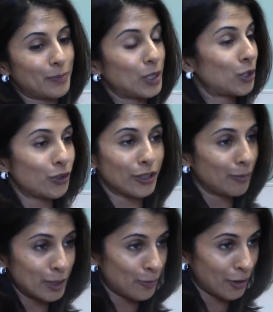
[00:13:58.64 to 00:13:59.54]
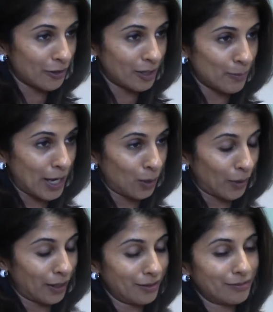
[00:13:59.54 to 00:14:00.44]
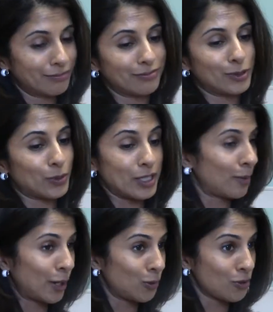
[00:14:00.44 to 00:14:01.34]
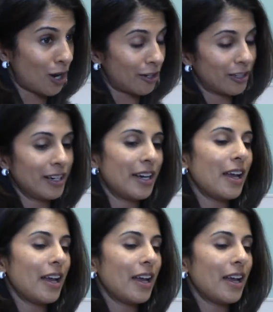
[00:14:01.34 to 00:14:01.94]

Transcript: because you're going to be smarter than them anyway. So I tell my own daughter.